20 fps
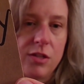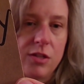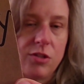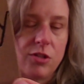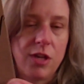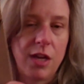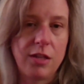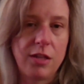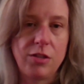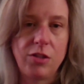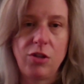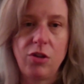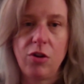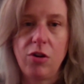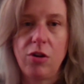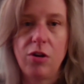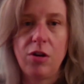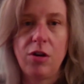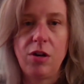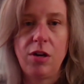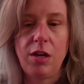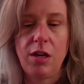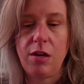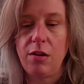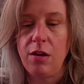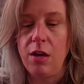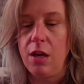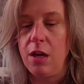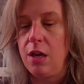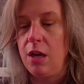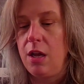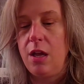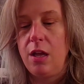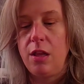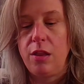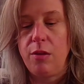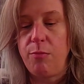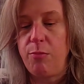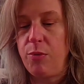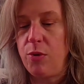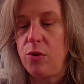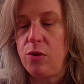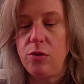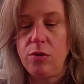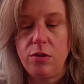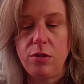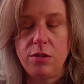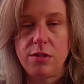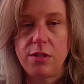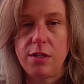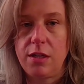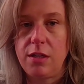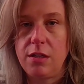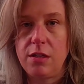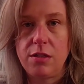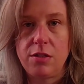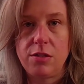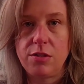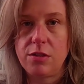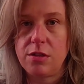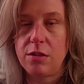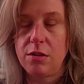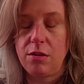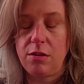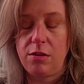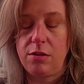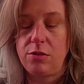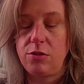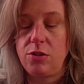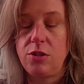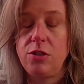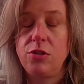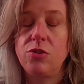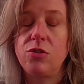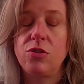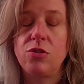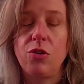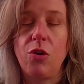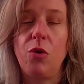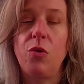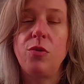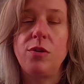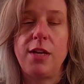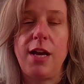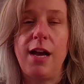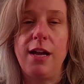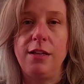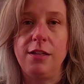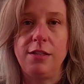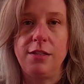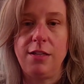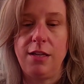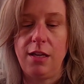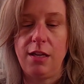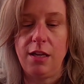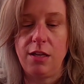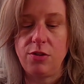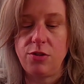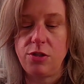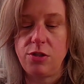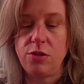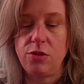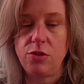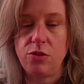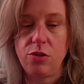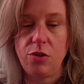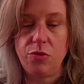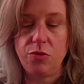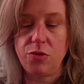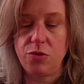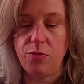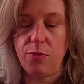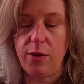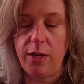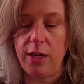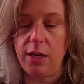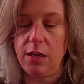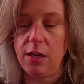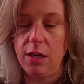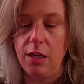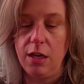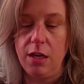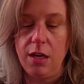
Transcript: She has yarn and the bowls, and just, she's so talented and she's so sweet.